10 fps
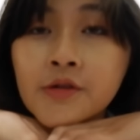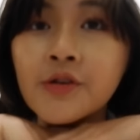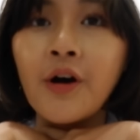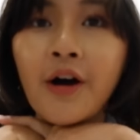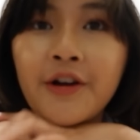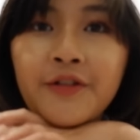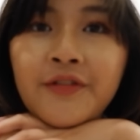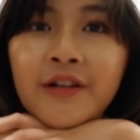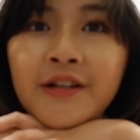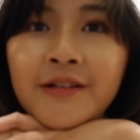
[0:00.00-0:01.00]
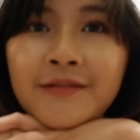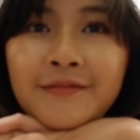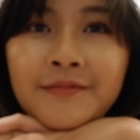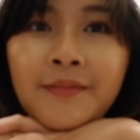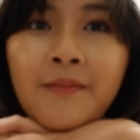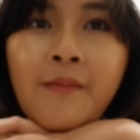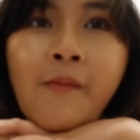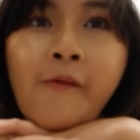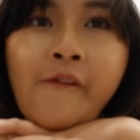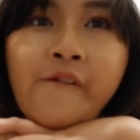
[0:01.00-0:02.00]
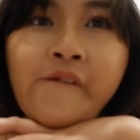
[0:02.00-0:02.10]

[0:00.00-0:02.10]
So how are you feeling? Huh?